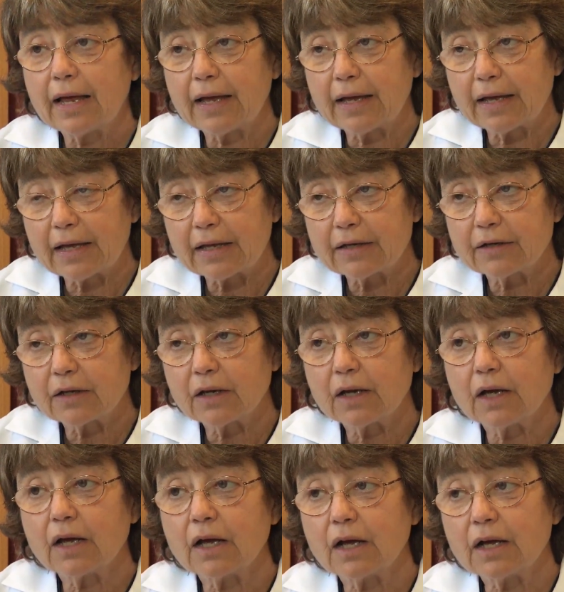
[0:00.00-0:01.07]
and
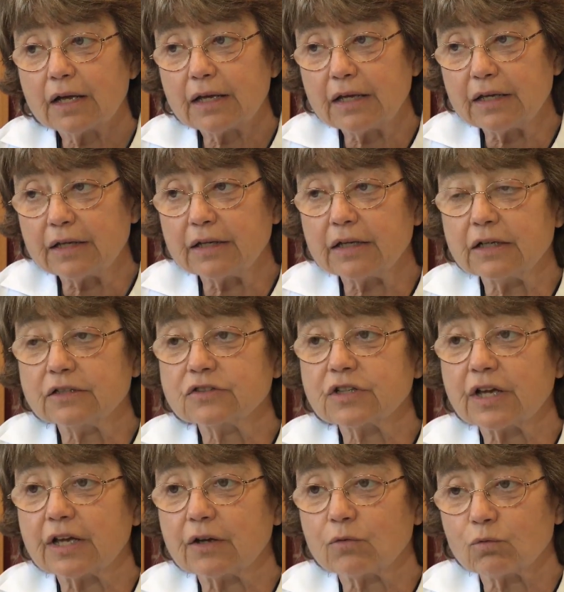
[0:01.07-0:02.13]
it is
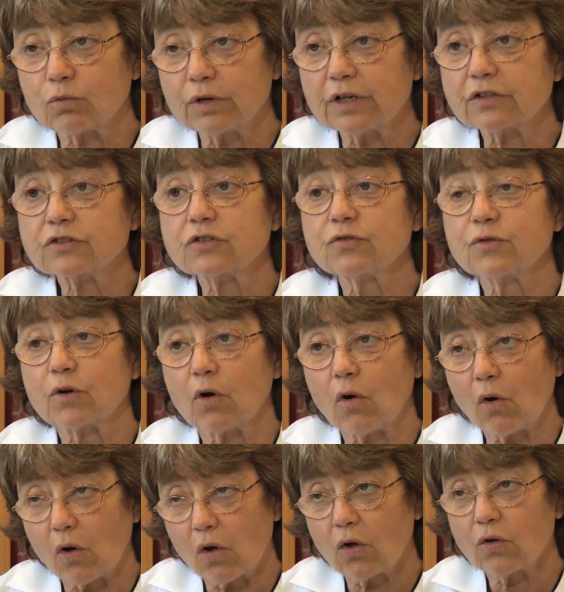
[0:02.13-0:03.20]
a risk for
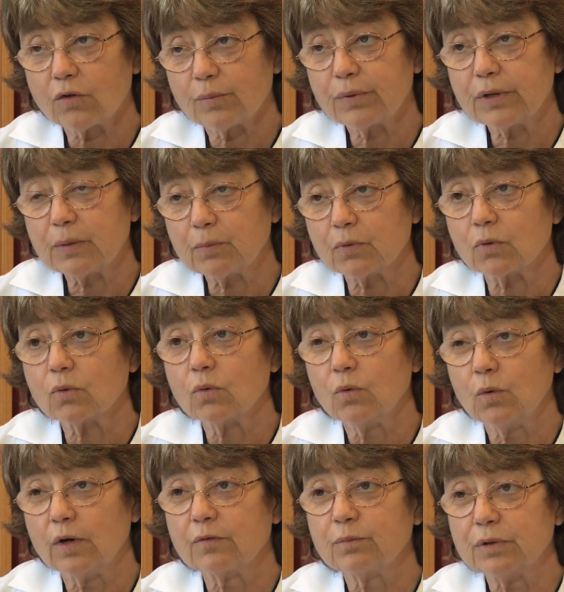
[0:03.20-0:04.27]
all the people
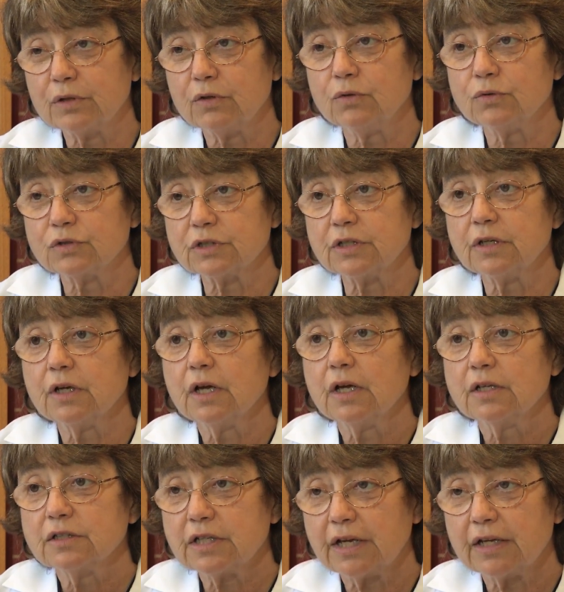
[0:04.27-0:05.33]
who have been using
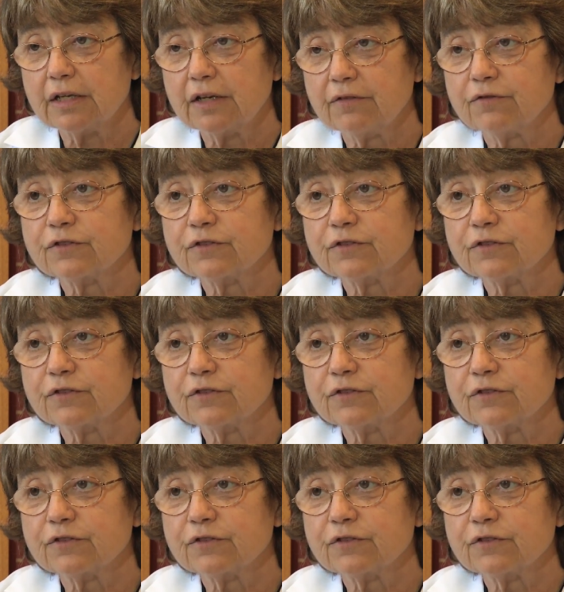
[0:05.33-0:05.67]
tanning